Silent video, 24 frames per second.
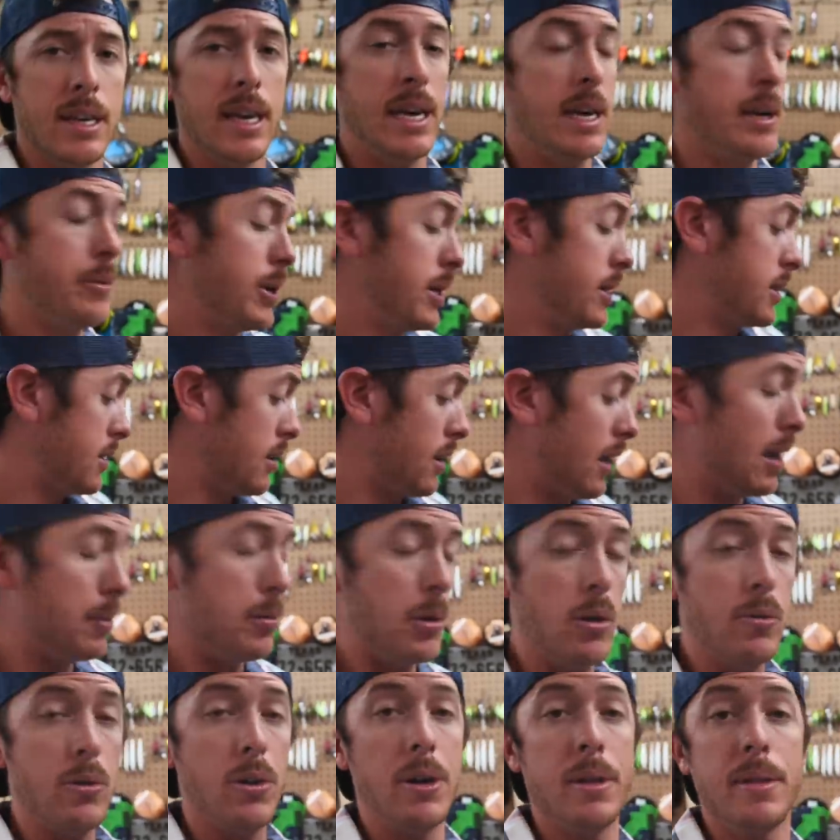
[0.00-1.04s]
Anyways, I'm
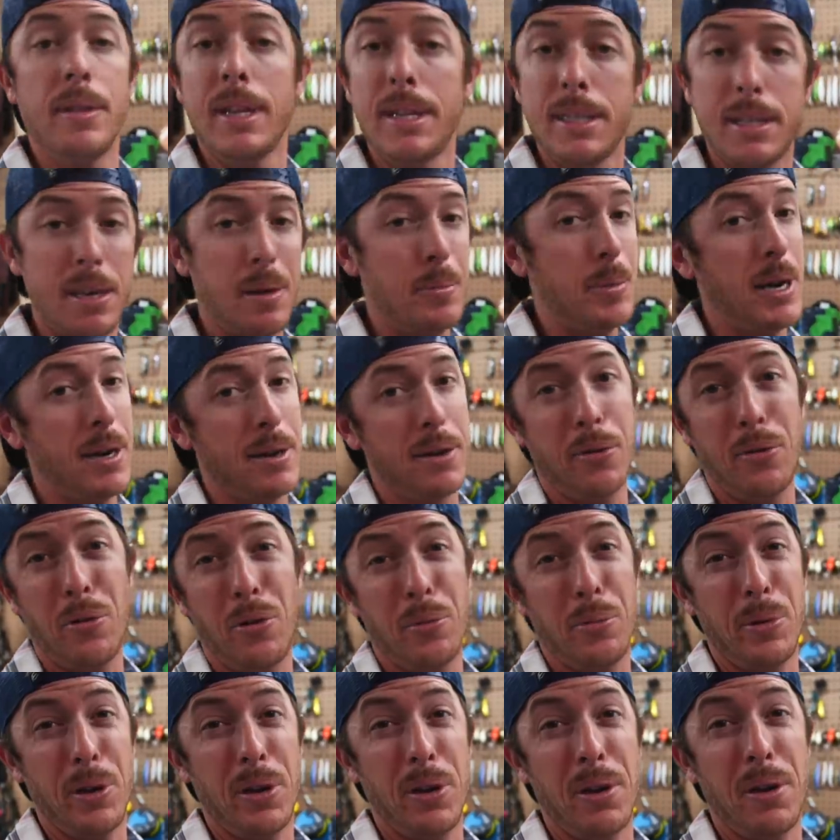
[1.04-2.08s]
over it. Let's get back to
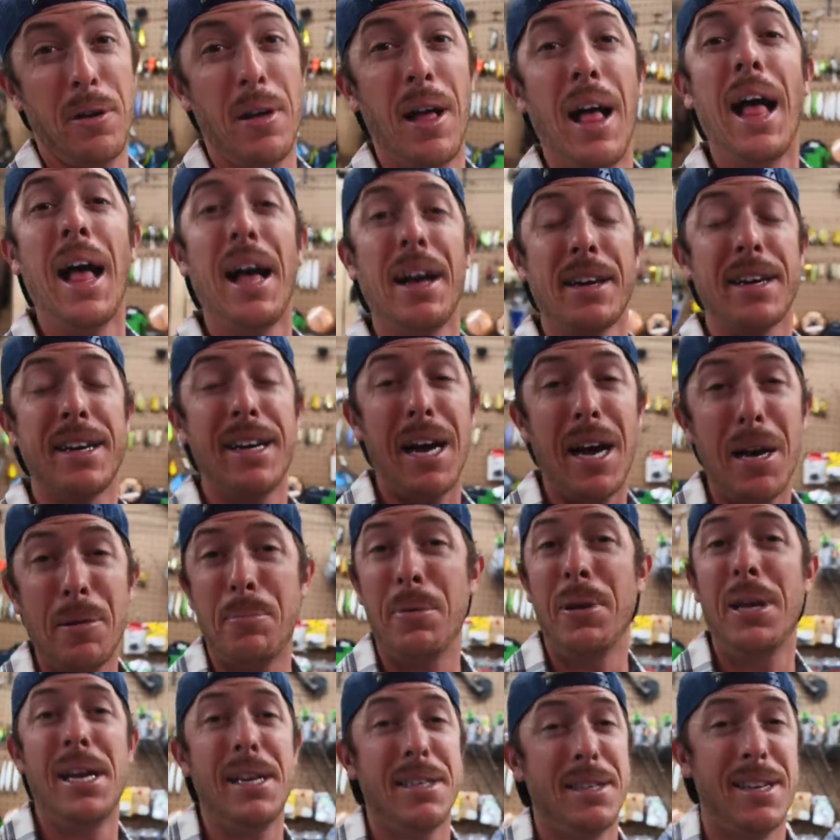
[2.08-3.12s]
normal, y'all. God
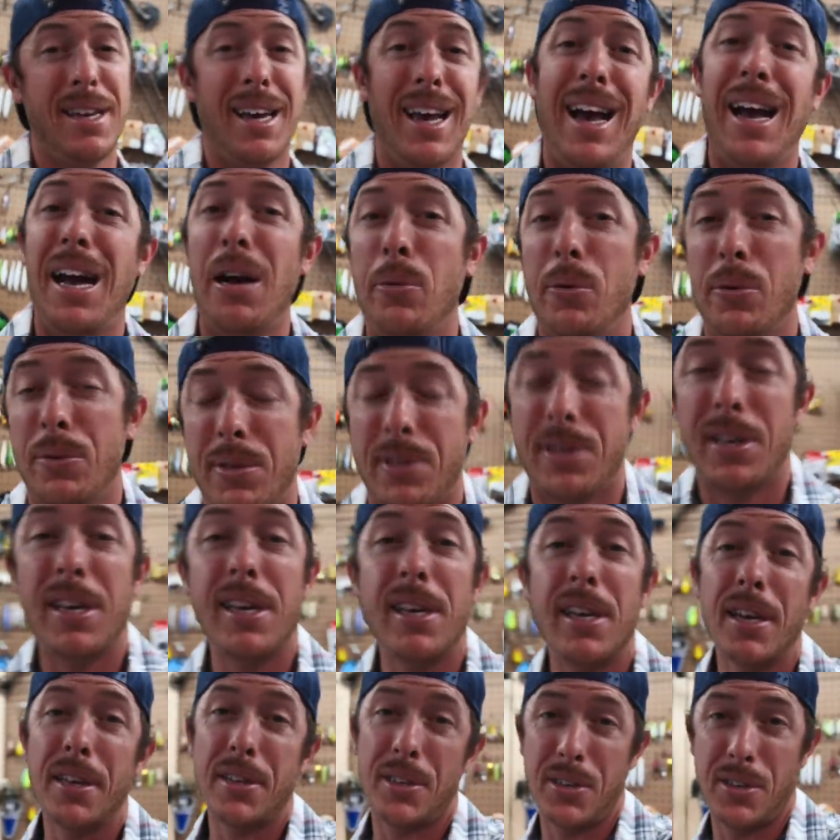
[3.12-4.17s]
bless you. I will
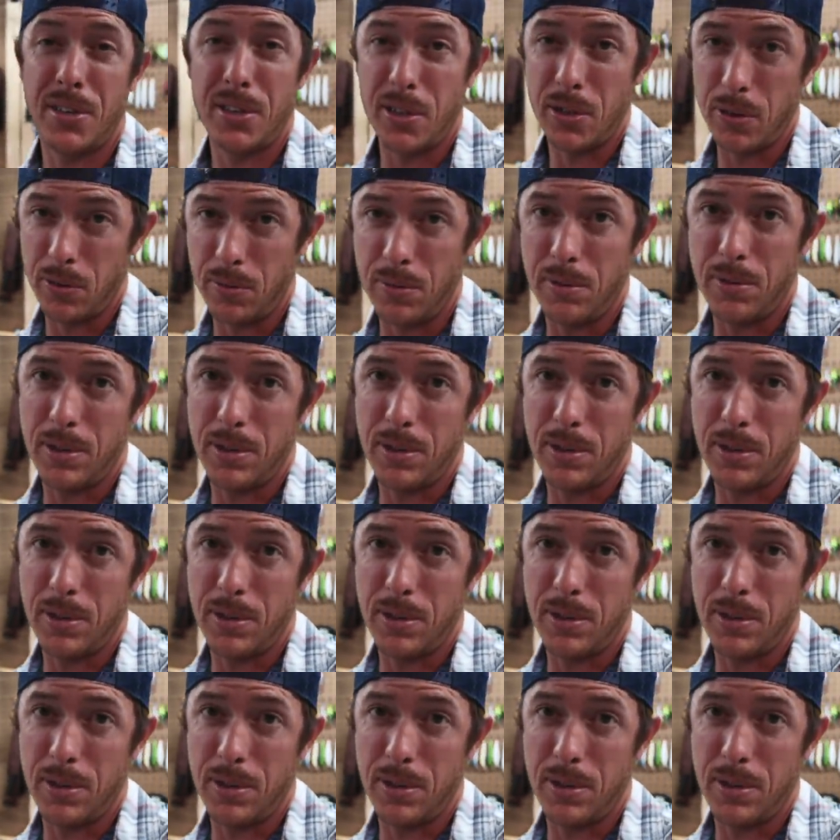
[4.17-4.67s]
see you soon.